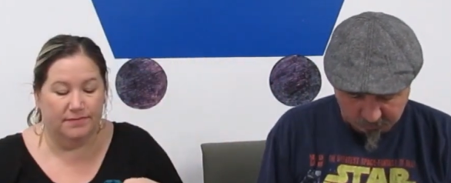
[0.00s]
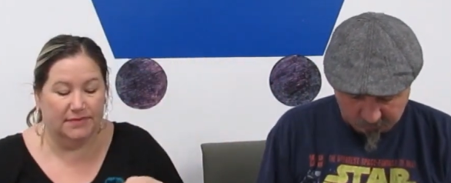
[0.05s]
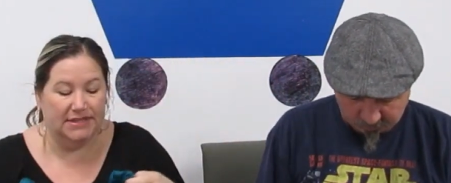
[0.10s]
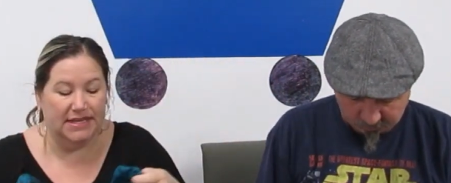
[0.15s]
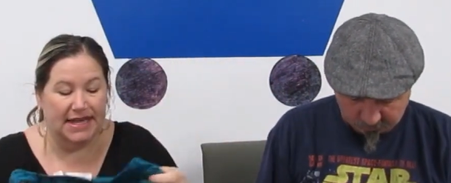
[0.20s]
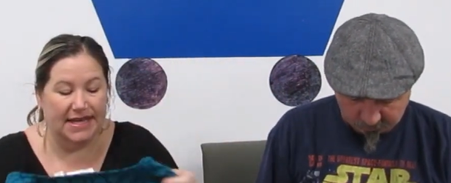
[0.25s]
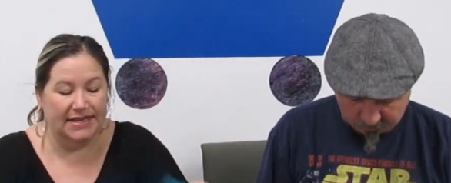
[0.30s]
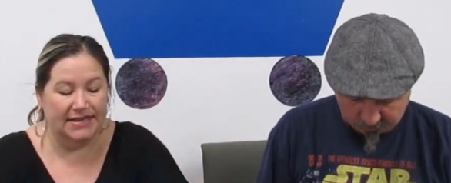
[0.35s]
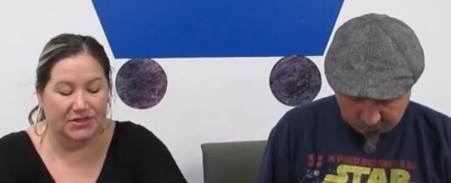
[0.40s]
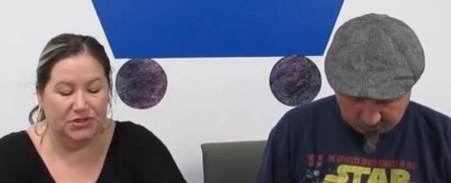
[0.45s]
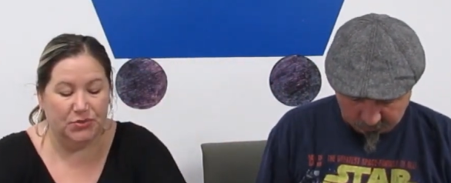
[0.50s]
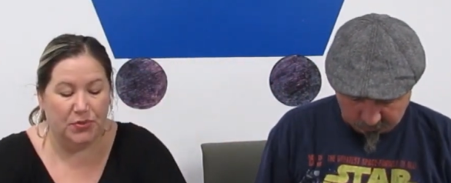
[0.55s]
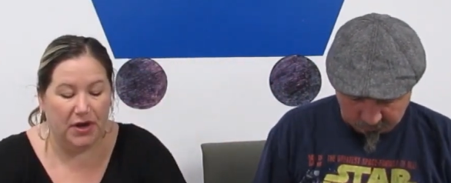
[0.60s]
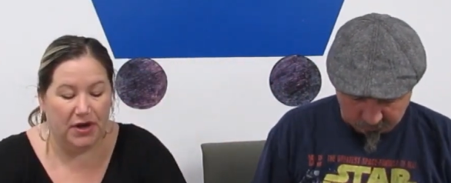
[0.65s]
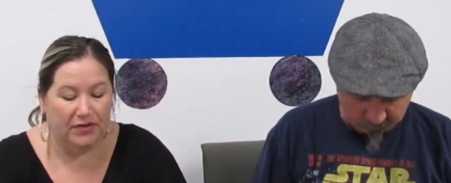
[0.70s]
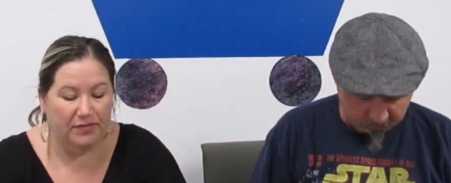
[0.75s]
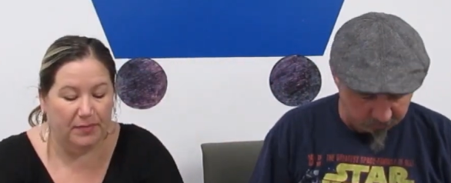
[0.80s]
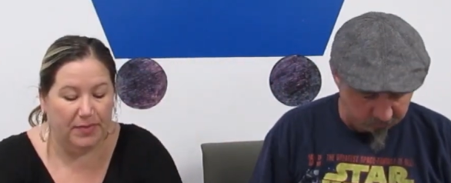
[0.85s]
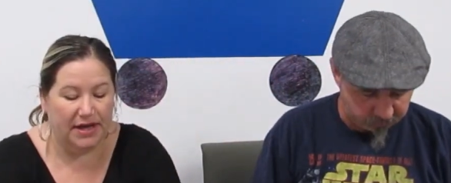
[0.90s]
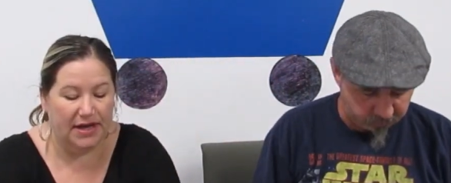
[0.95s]
Speaker 1: 10,
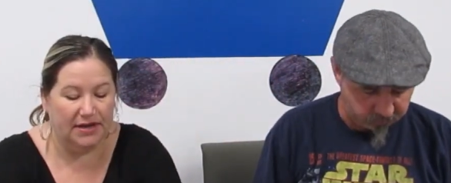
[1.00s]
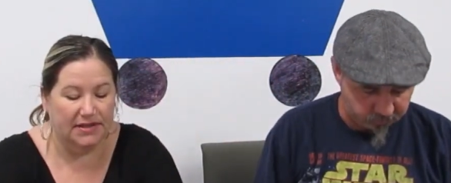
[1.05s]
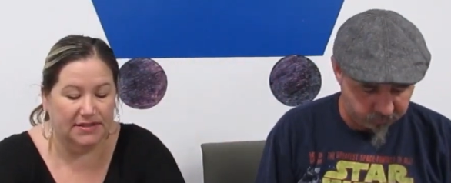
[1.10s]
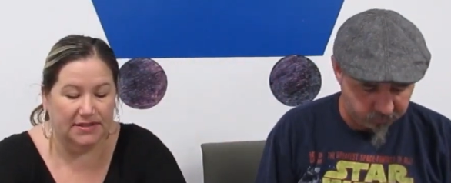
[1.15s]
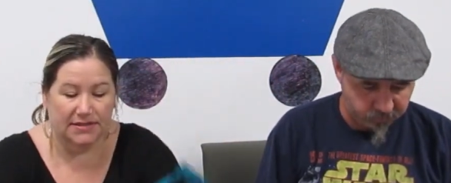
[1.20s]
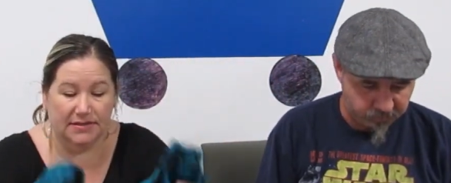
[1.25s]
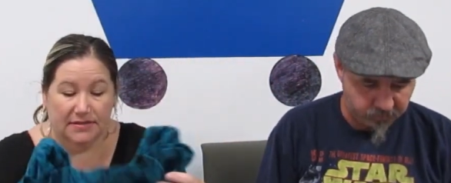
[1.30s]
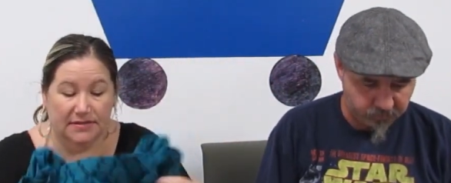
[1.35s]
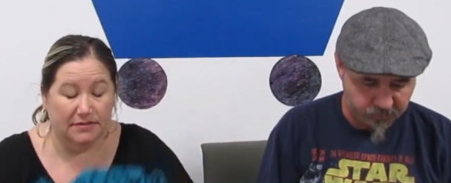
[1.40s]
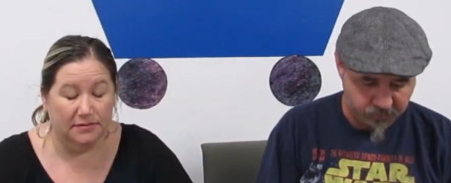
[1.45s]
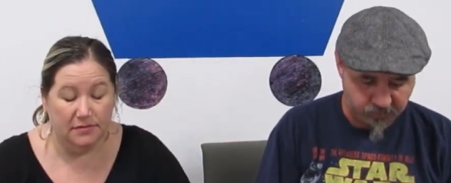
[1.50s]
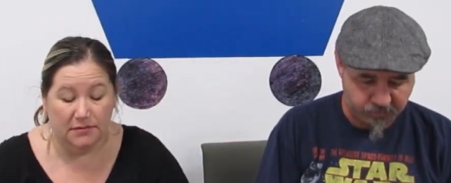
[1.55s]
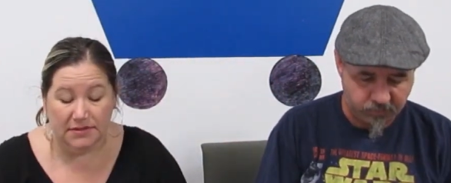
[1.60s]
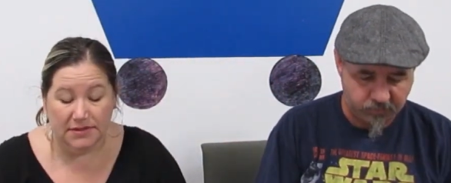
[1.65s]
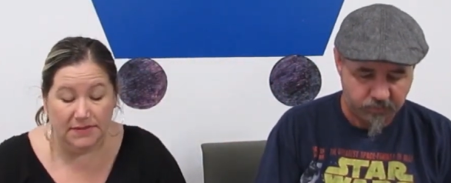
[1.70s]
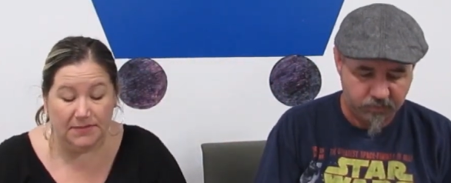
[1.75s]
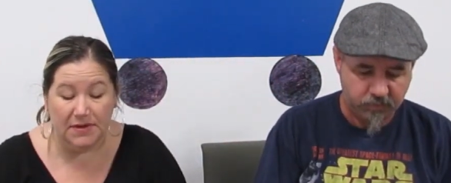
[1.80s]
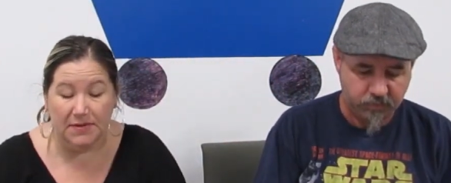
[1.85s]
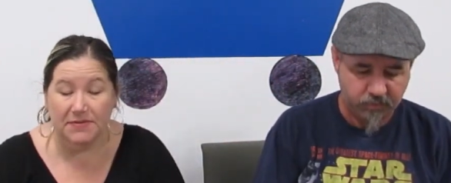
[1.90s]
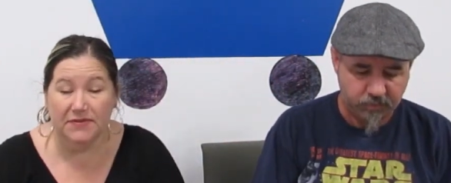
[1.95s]
12 bucks,
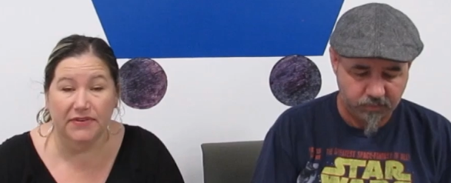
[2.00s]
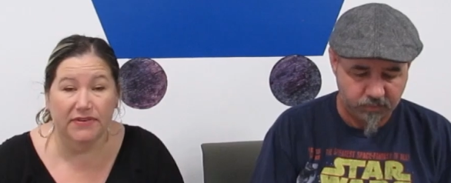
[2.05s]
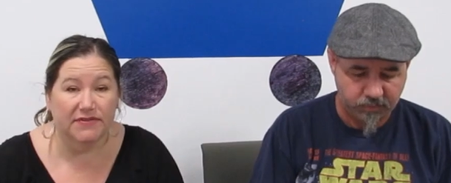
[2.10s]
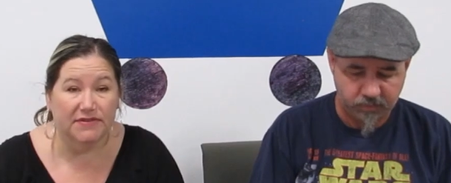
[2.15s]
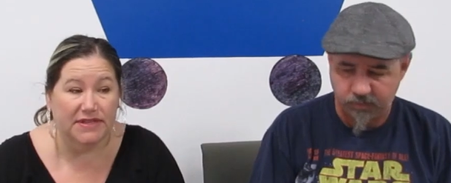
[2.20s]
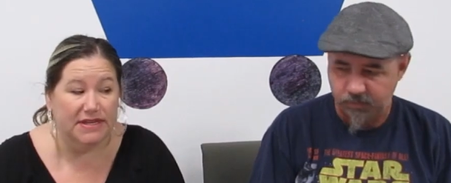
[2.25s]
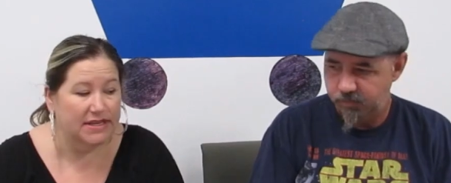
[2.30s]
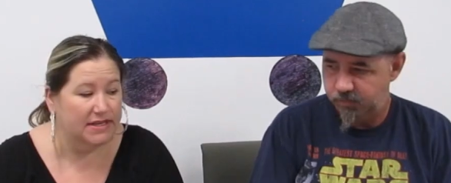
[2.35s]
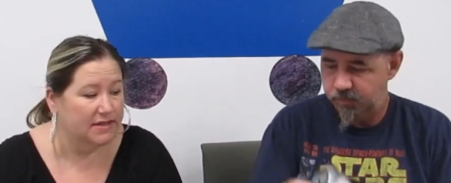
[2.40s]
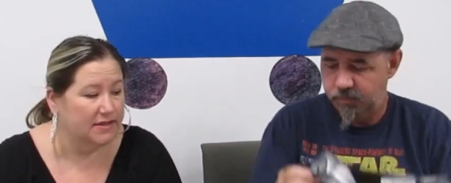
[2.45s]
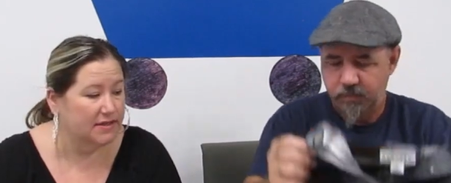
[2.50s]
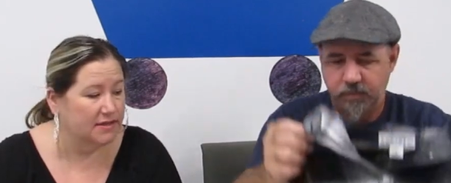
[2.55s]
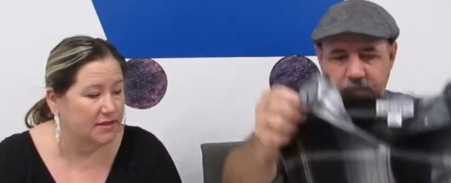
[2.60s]
sometimes fifteen.